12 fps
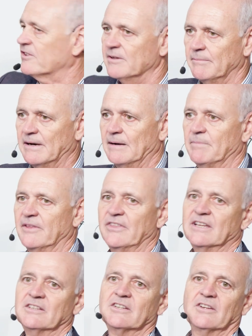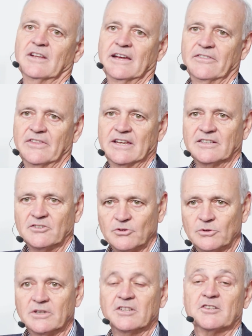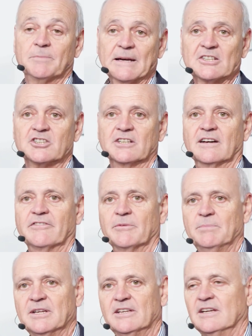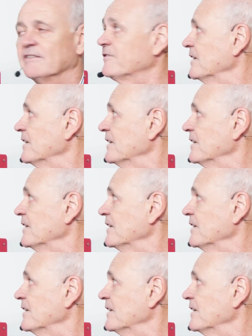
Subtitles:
them up, and then do an inspection of the PDF